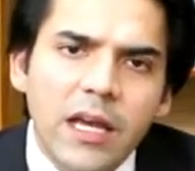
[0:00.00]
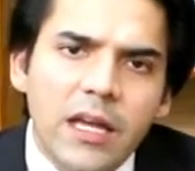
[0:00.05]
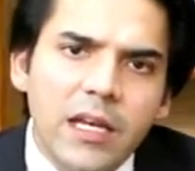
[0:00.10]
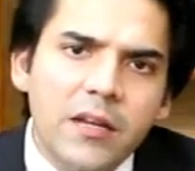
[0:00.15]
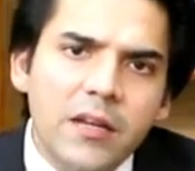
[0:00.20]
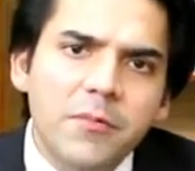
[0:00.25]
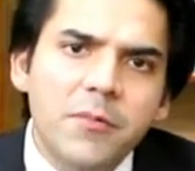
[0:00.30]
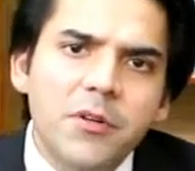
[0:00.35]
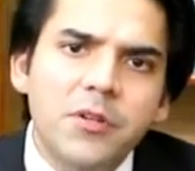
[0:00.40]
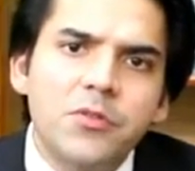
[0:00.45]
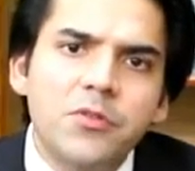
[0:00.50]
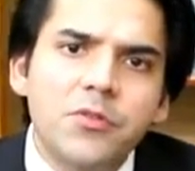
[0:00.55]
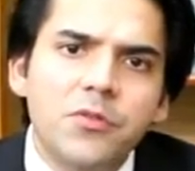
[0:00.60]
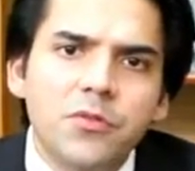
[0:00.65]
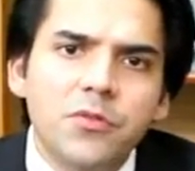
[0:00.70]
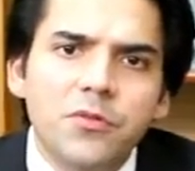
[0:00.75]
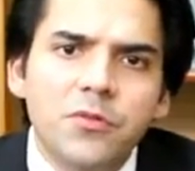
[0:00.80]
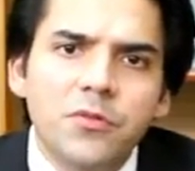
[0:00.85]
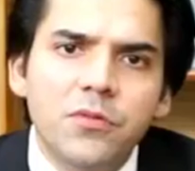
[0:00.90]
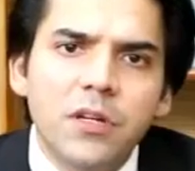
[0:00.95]
and number
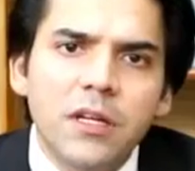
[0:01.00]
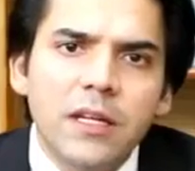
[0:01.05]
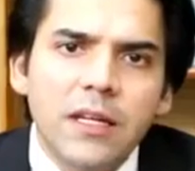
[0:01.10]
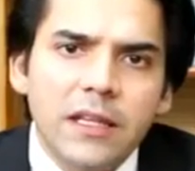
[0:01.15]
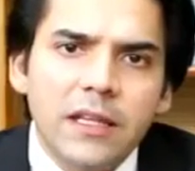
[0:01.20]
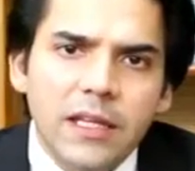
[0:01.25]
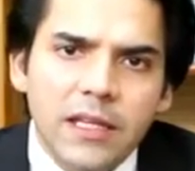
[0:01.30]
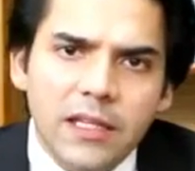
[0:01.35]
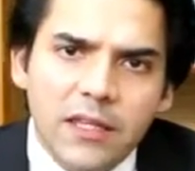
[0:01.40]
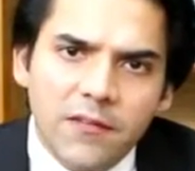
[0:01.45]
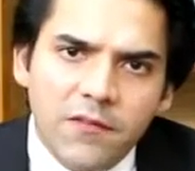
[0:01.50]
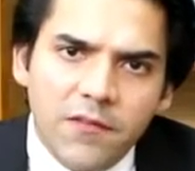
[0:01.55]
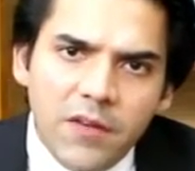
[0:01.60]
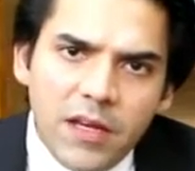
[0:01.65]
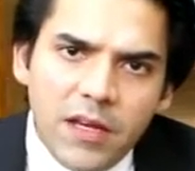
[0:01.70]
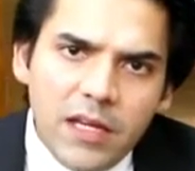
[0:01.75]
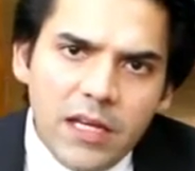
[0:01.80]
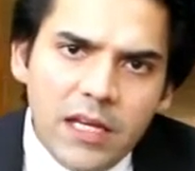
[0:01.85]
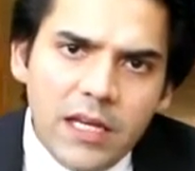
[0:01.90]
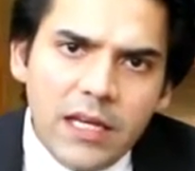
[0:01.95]
two, that the
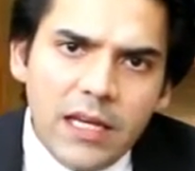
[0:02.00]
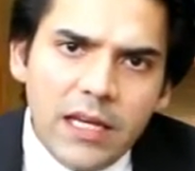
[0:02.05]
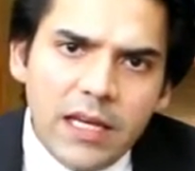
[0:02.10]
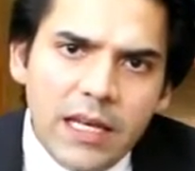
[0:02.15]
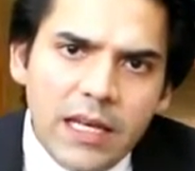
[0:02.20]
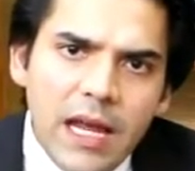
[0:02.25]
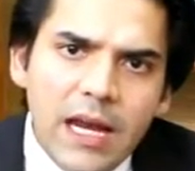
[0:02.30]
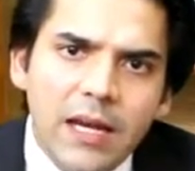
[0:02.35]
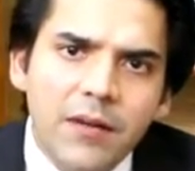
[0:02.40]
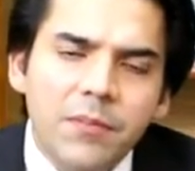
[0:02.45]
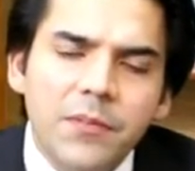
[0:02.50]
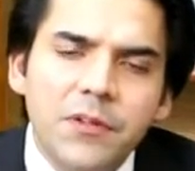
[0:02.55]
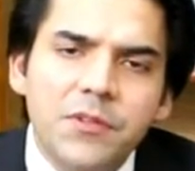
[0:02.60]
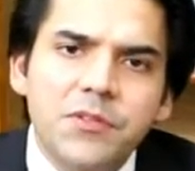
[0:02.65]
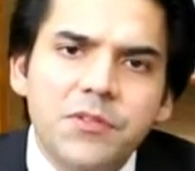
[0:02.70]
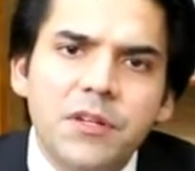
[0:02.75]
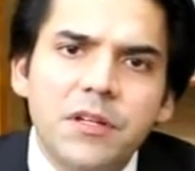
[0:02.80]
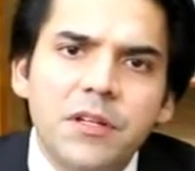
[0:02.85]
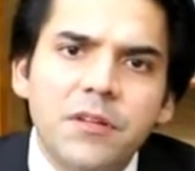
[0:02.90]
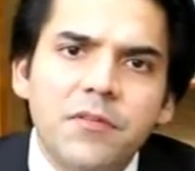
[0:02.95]
very
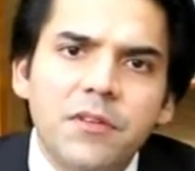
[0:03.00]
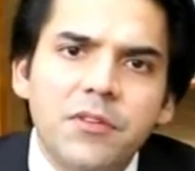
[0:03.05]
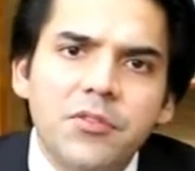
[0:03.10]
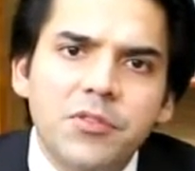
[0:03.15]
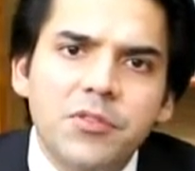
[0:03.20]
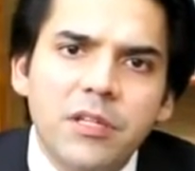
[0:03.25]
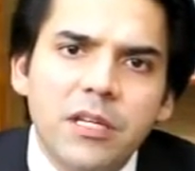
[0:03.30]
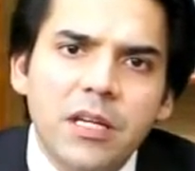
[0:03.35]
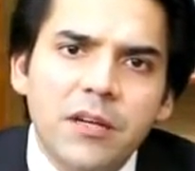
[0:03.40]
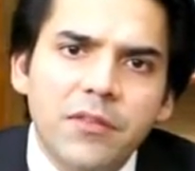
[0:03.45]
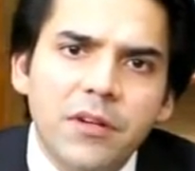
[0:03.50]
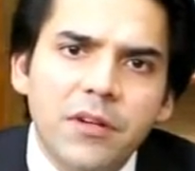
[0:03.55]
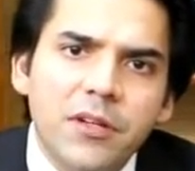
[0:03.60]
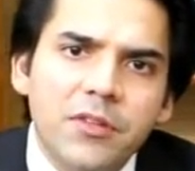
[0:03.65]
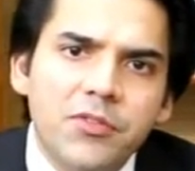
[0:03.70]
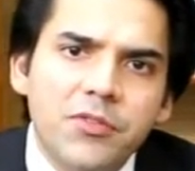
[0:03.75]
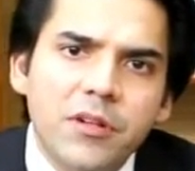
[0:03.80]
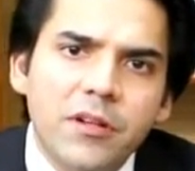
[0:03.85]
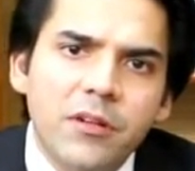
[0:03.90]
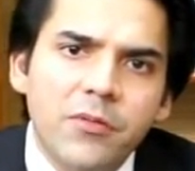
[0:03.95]
enactments under which the
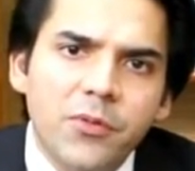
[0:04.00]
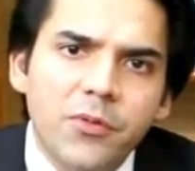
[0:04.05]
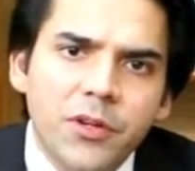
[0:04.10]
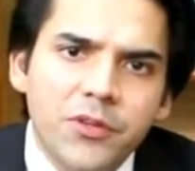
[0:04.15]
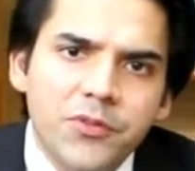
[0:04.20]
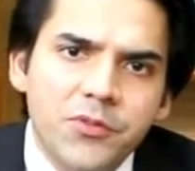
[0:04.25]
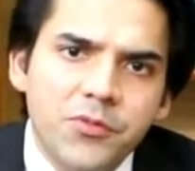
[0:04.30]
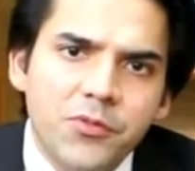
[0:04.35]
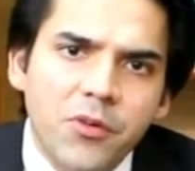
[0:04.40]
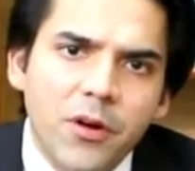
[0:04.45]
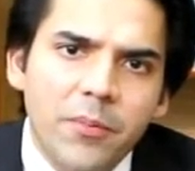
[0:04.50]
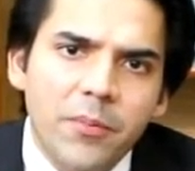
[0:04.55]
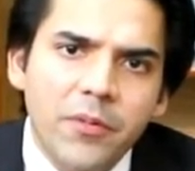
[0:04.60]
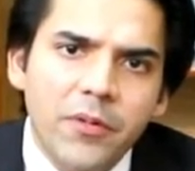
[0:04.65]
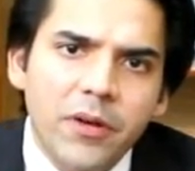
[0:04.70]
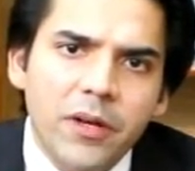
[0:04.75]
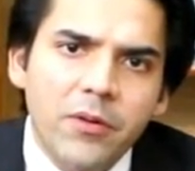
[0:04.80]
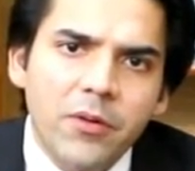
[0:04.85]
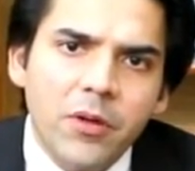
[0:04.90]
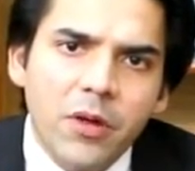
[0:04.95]
Governor General was to
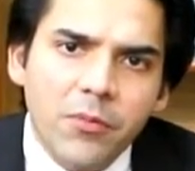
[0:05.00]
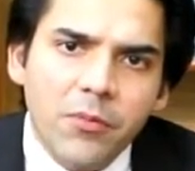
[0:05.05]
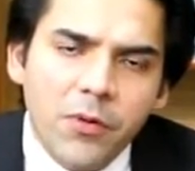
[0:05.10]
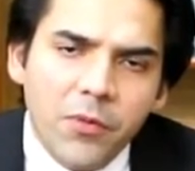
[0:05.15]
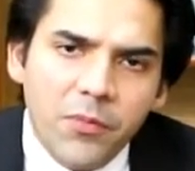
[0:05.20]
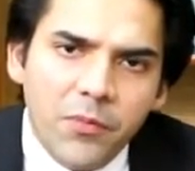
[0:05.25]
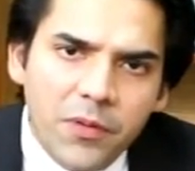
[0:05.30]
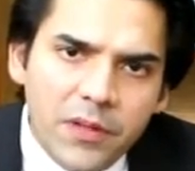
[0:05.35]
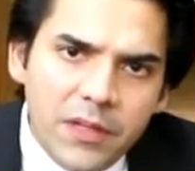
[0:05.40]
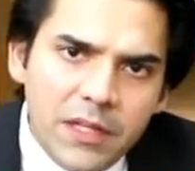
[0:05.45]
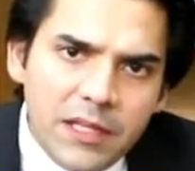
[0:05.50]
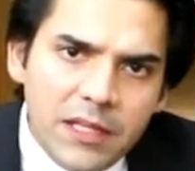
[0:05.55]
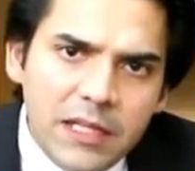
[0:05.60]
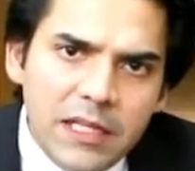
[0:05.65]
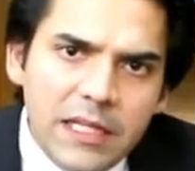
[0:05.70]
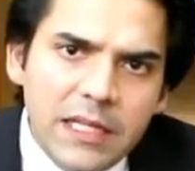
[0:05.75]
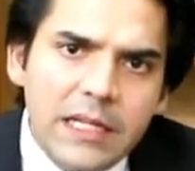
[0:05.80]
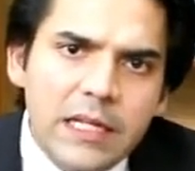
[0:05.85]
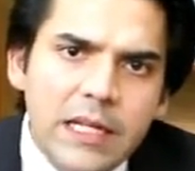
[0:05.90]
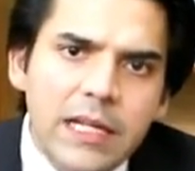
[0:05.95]
operate were
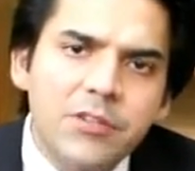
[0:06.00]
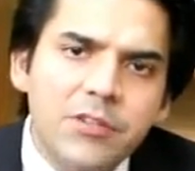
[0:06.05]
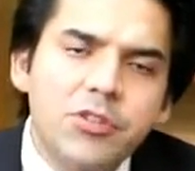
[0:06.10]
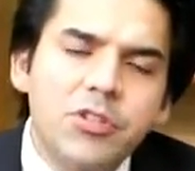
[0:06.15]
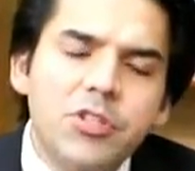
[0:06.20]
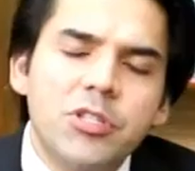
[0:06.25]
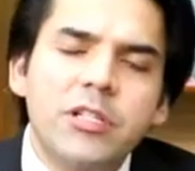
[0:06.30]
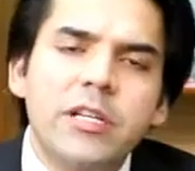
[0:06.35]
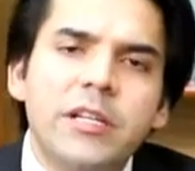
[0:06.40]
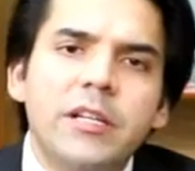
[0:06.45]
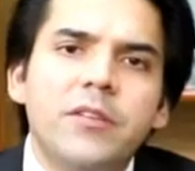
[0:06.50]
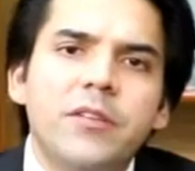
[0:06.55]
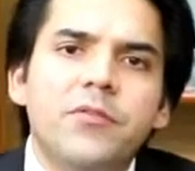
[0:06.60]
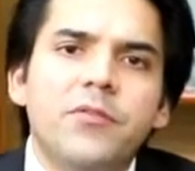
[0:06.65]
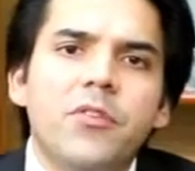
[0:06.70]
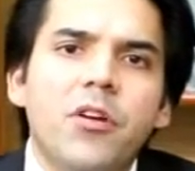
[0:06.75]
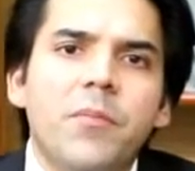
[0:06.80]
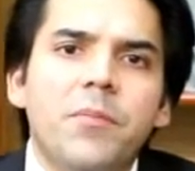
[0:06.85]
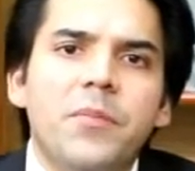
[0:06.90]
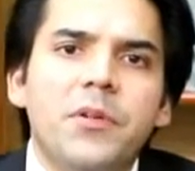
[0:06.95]
within the
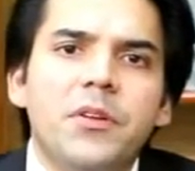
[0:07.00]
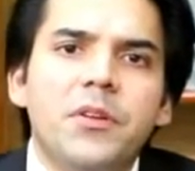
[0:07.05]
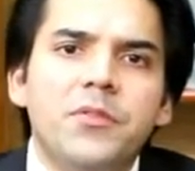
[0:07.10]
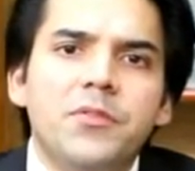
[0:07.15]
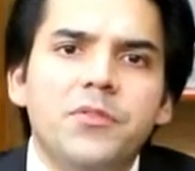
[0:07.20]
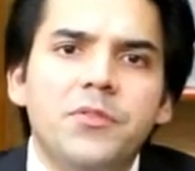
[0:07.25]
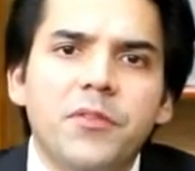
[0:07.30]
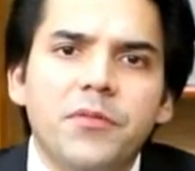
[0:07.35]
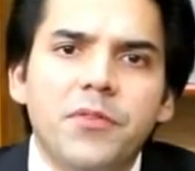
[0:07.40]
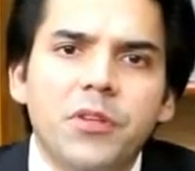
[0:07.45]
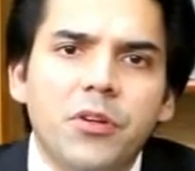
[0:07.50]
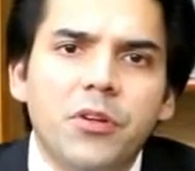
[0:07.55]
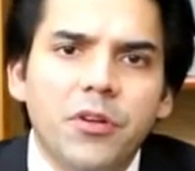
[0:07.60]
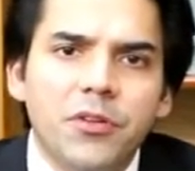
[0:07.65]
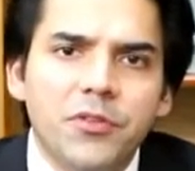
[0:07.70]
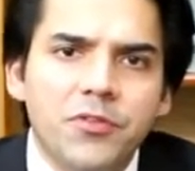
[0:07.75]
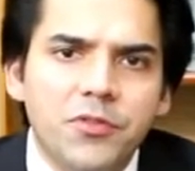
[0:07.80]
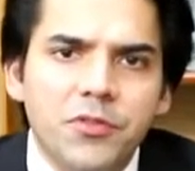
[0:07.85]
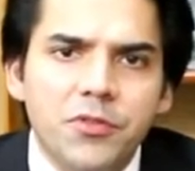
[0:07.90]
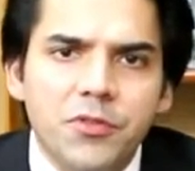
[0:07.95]
legislative competence of the
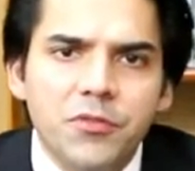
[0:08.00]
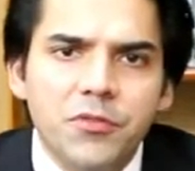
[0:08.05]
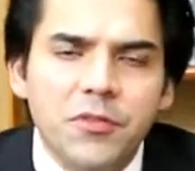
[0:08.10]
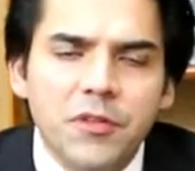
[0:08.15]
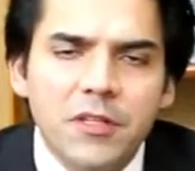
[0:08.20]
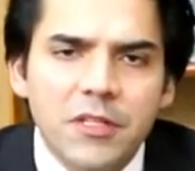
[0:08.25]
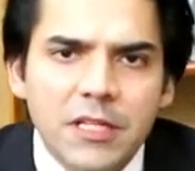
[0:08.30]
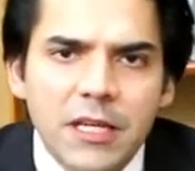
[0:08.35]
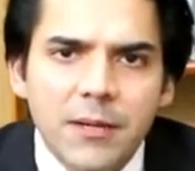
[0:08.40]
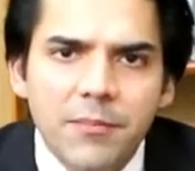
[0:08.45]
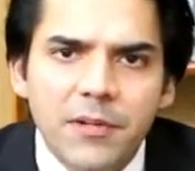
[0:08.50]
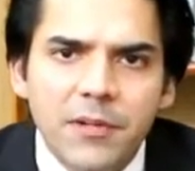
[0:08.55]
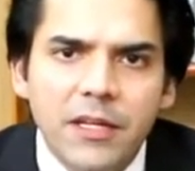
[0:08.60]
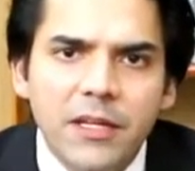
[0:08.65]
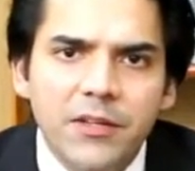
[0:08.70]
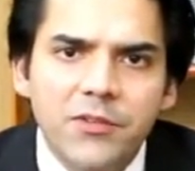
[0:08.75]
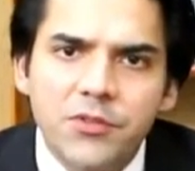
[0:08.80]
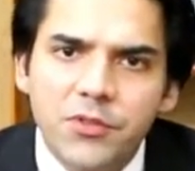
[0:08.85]
Constituent Assembly.